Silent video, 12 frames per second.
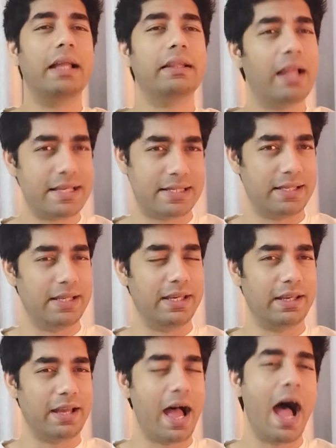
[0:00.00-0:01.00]
And
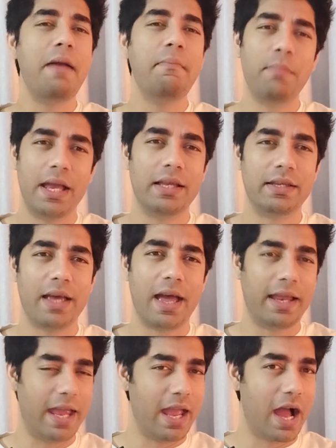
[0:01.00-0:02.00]
lastly, I made
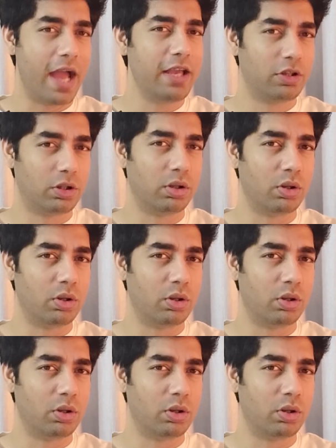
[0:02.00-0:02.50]
an AI